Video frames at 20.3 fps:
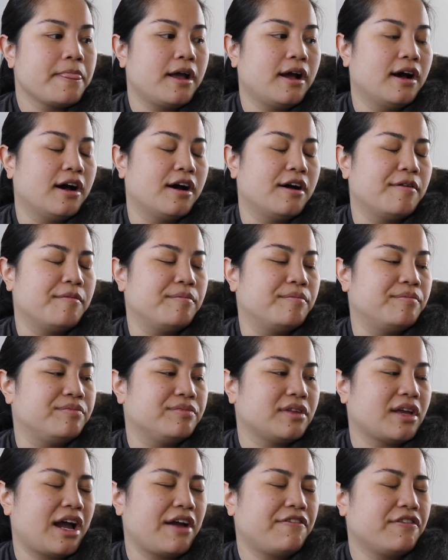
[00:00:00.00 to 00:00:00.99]
Um,
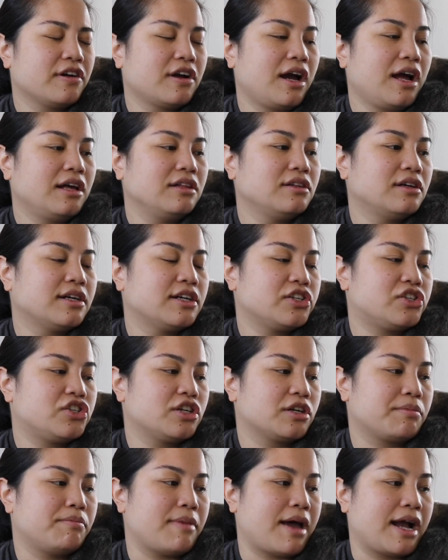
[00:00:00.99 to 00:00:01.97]
I forgot how long it
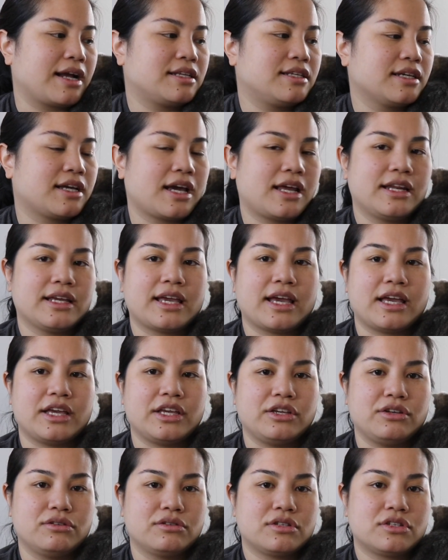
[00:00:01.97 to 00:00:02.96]
took Mac to kind of get
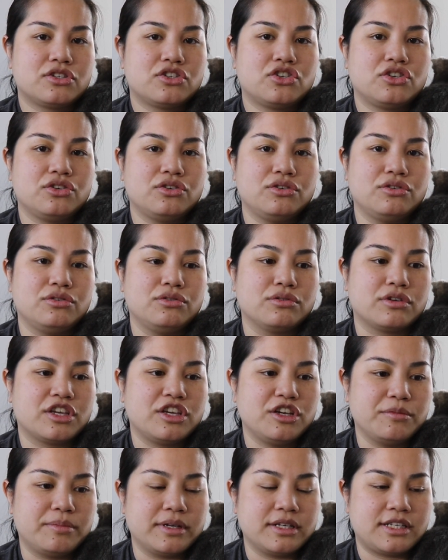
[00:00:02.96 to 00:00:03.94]
used to
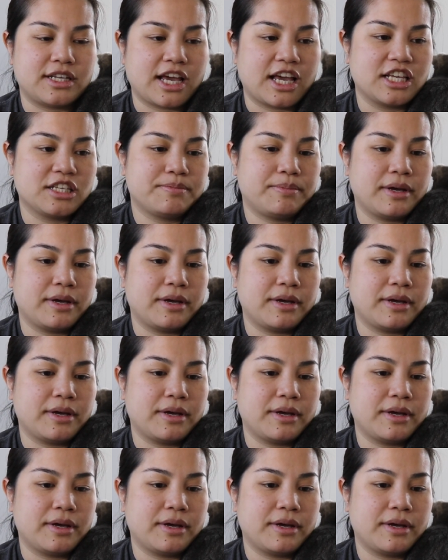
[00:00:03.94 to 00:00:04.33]
Cube and Tess,